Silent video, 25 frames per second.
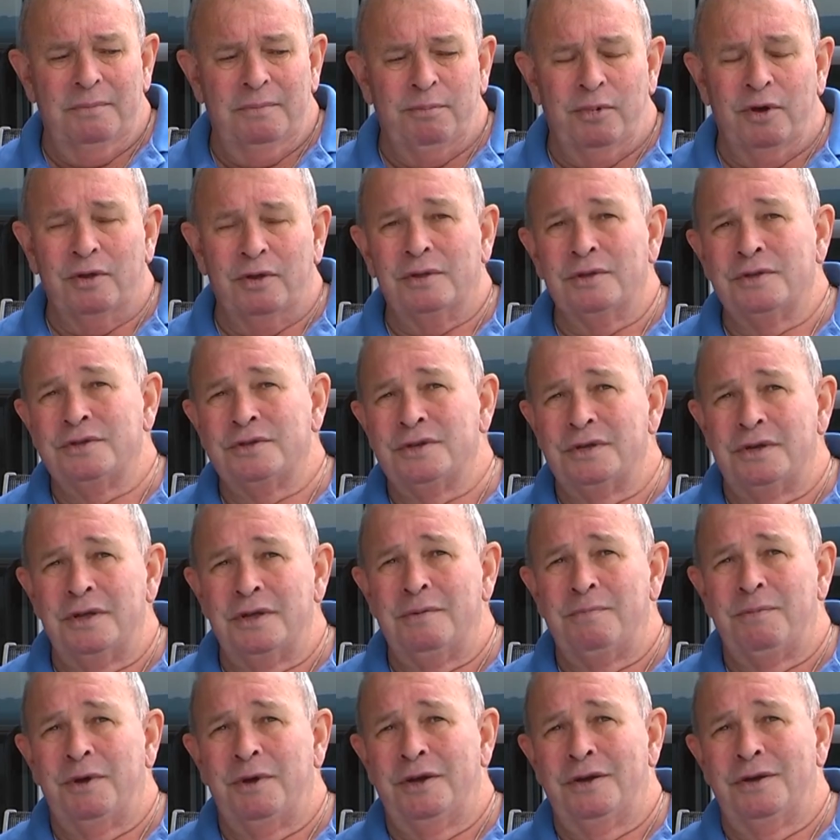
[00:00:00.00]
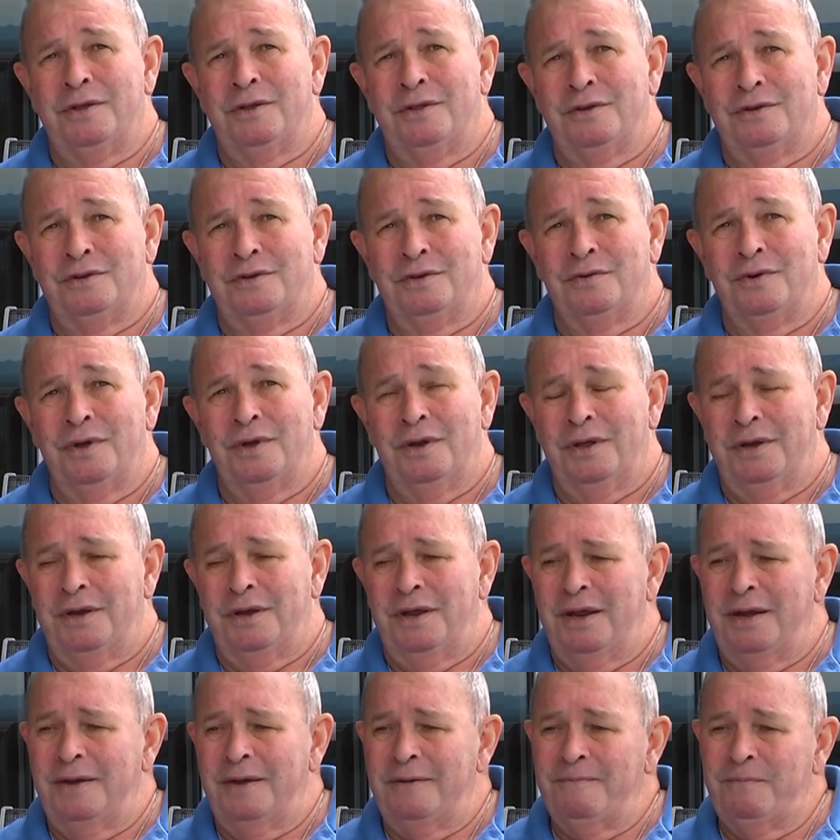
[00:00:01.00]
bottles that he'd been to the toilet
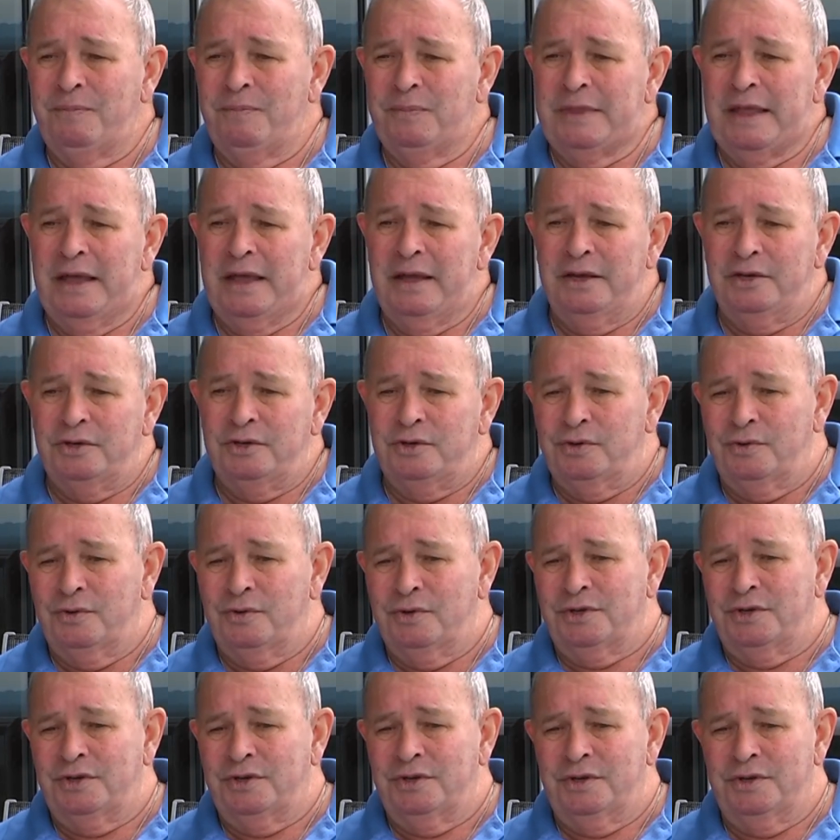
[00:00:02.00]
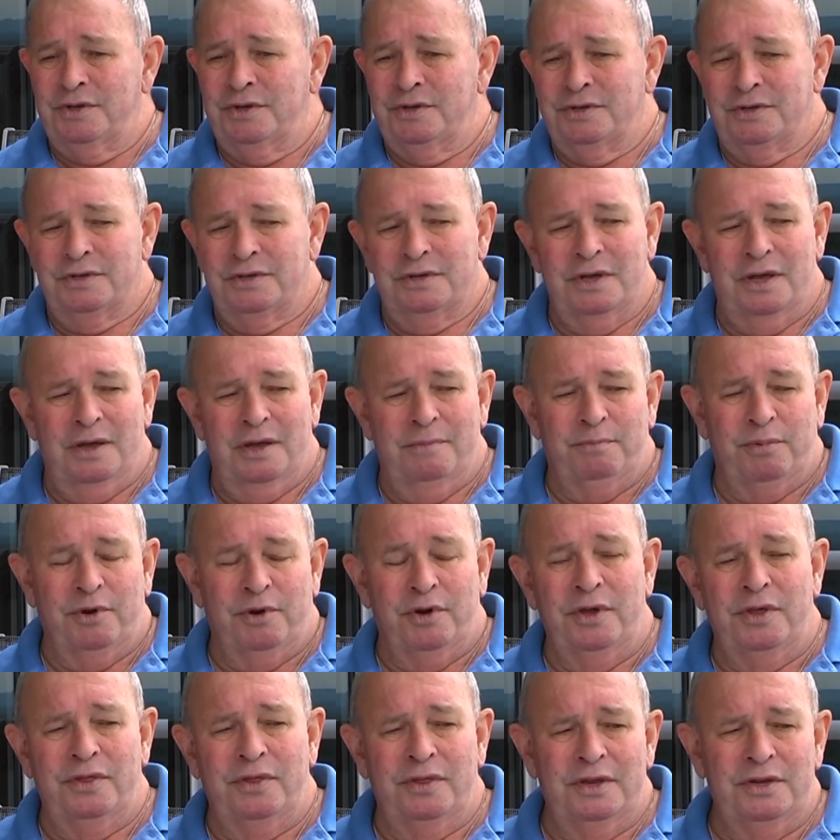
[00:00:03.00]
in, torches,
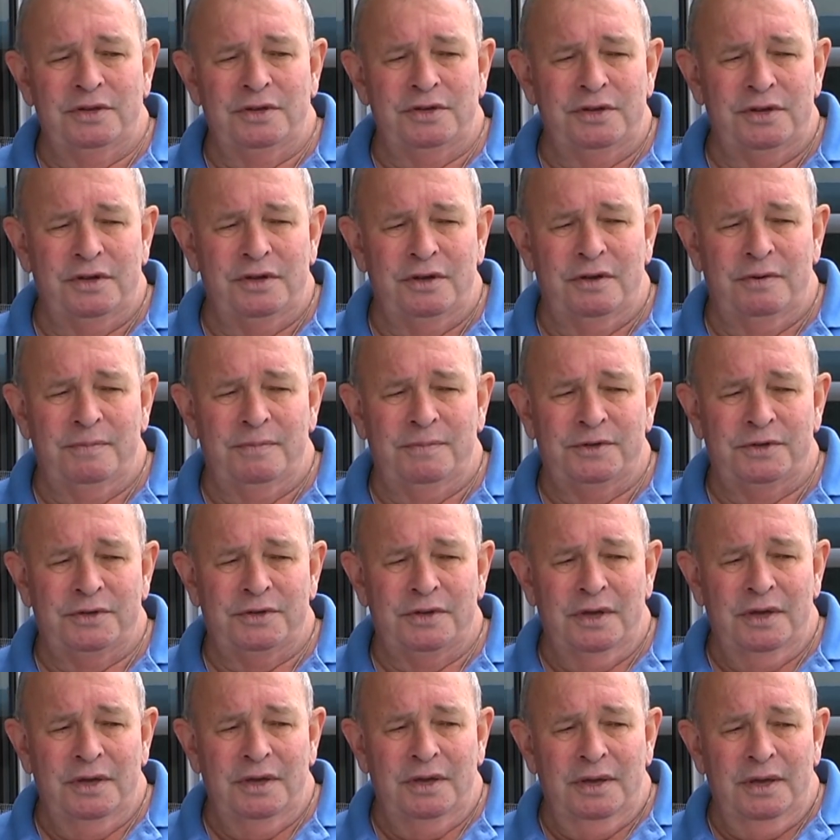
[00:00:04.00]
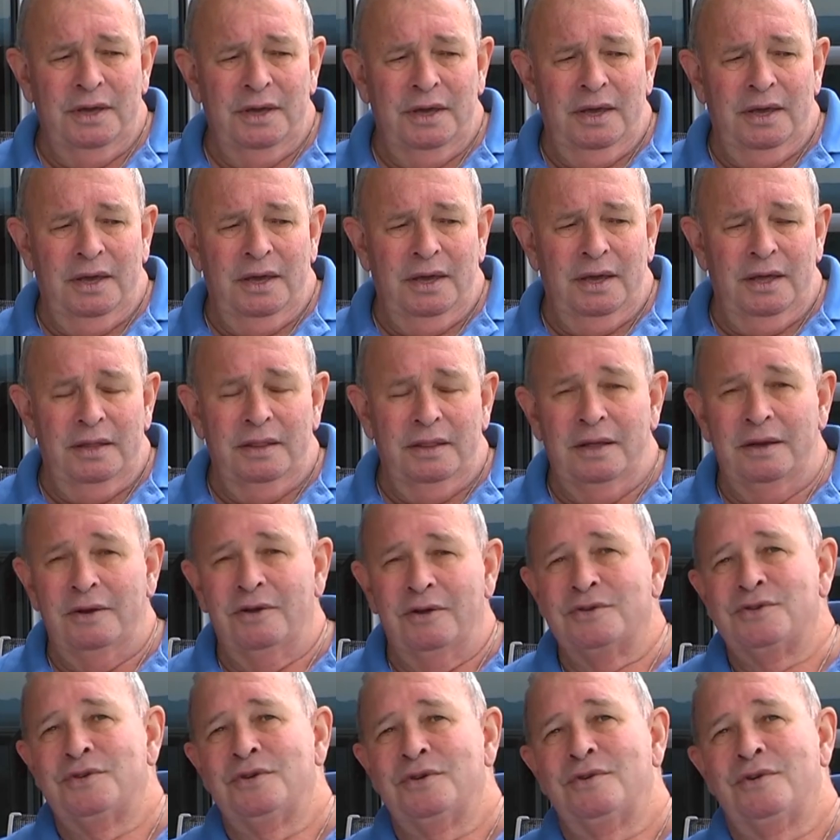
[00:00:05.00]
breathing tubes, and then
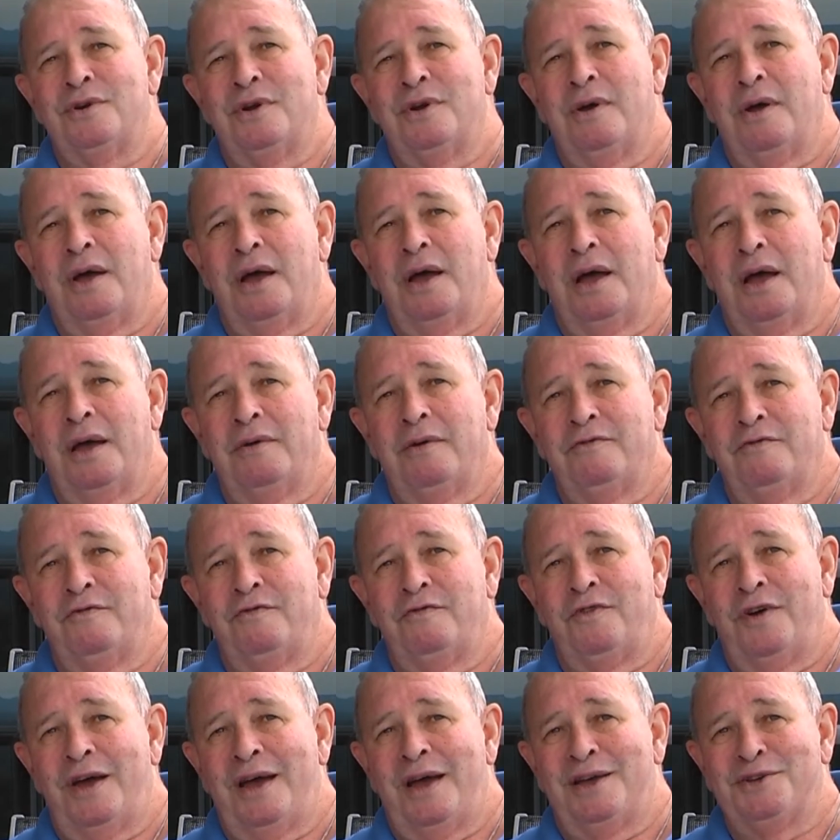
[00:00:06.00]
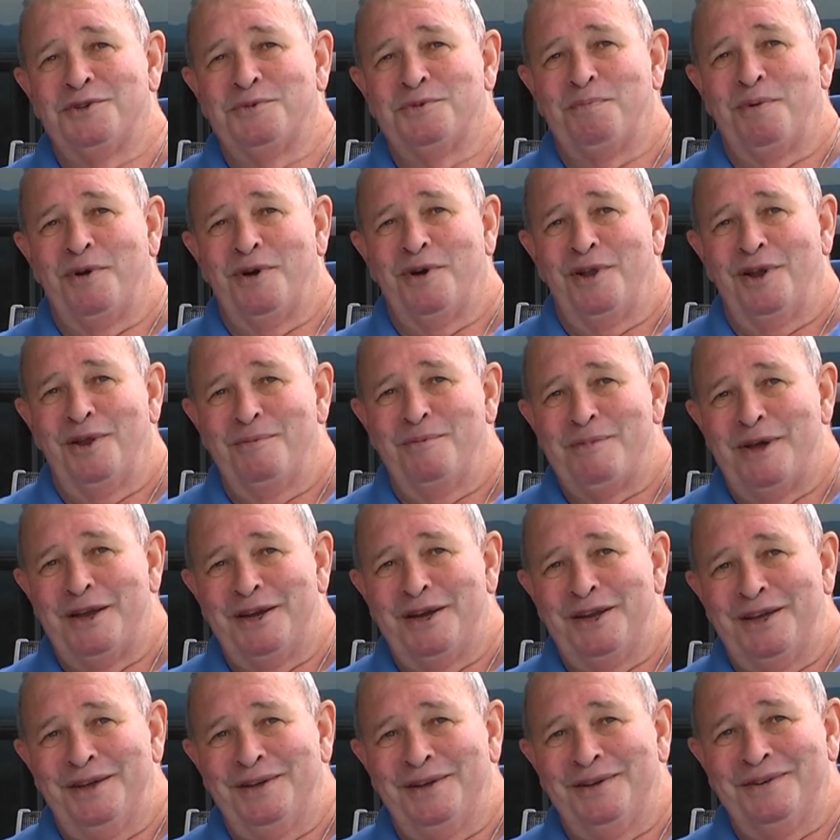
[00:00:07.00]
I saw a vast pile of
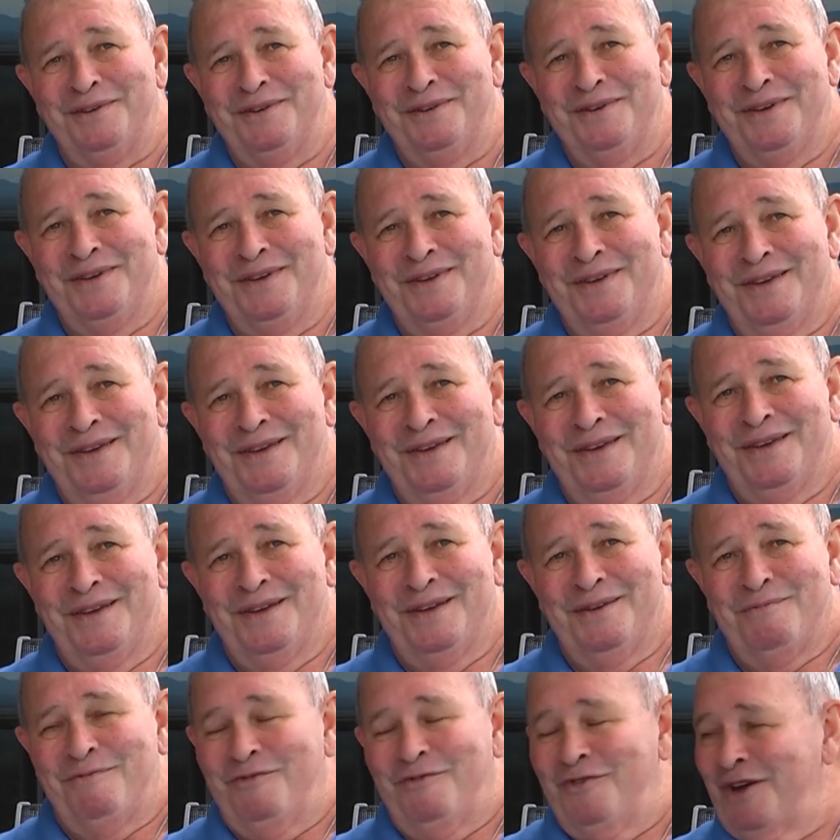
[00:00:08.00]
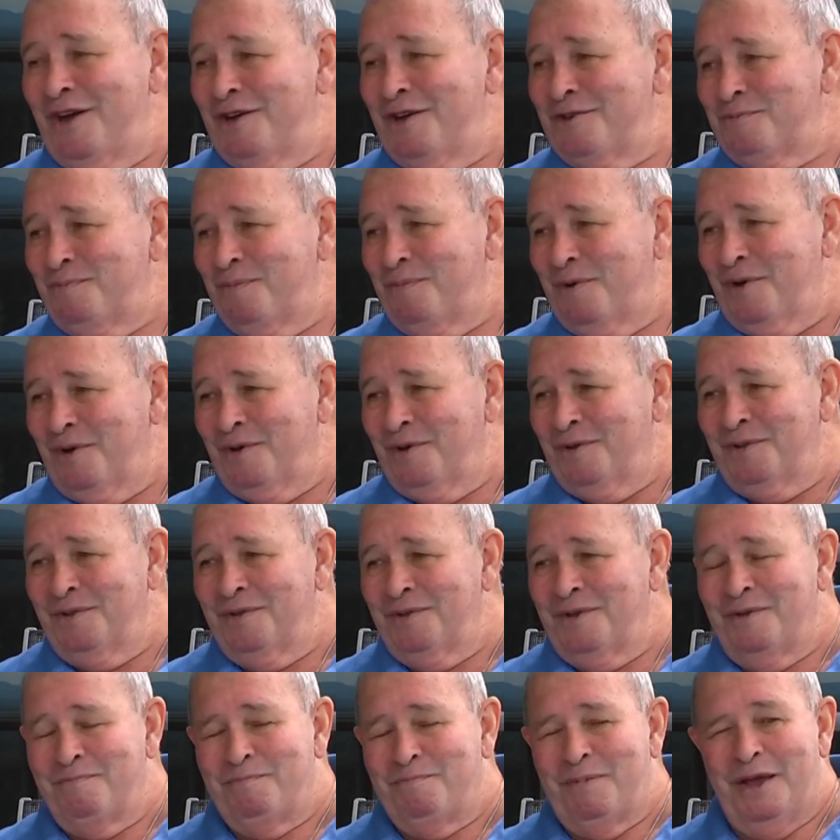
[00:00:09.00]
money, vast pile,
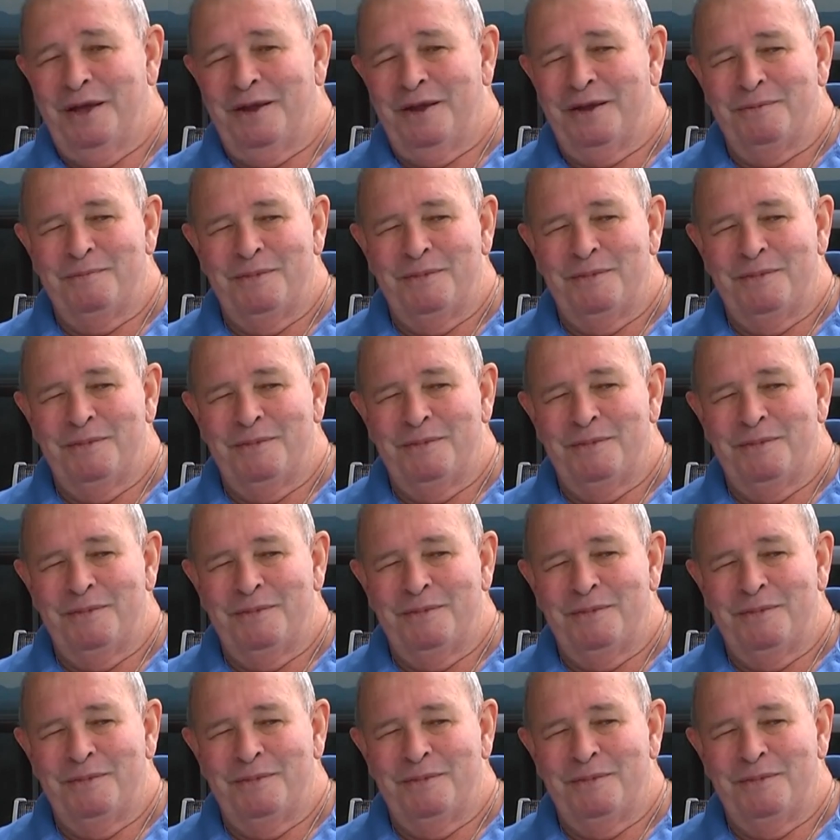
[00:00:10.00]
about $1